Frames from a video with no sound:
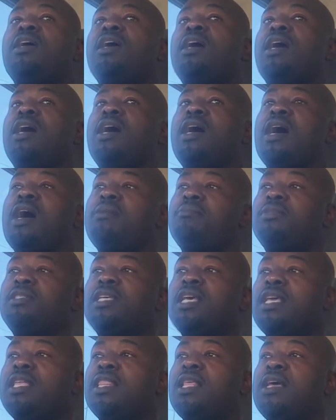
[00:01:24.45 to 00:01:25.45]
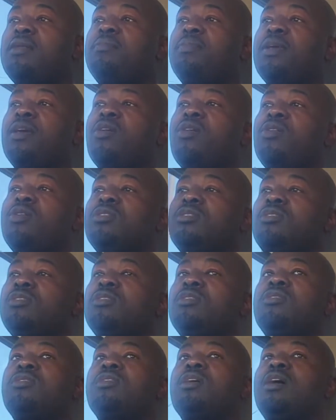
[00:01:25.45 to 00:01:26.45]
I'm saying that
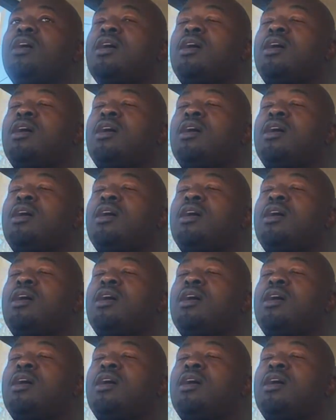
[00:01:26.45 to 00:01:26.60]
because